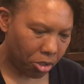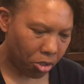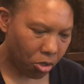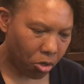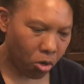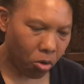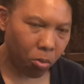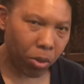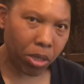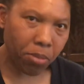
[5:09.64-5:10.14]
to
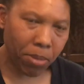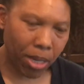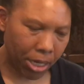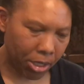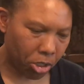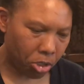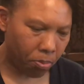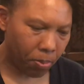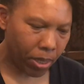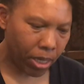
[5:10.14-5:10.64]
go with my
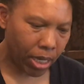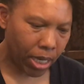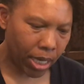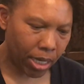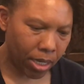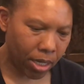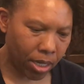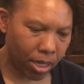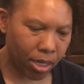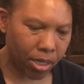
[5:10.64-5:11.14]

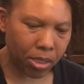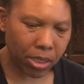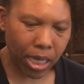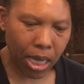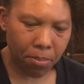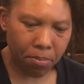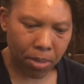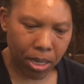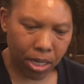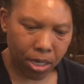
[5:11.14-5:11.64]
spaghetti because I
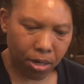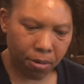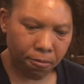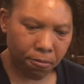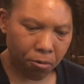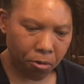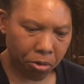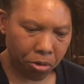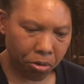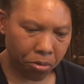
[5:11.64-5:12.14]
made it
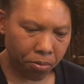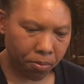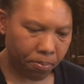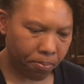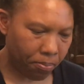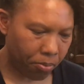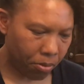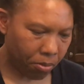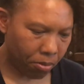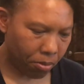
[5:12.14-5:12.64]
for
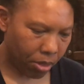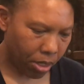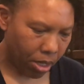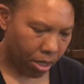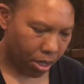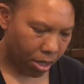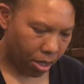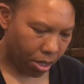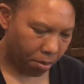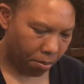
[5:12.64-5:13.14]

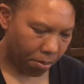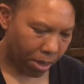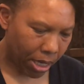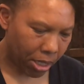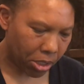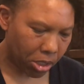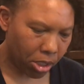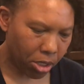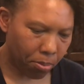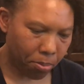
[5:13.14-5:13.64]
my
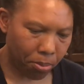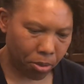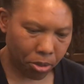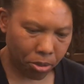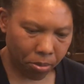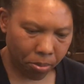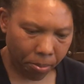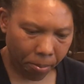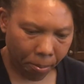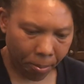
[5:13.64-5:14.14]
supper.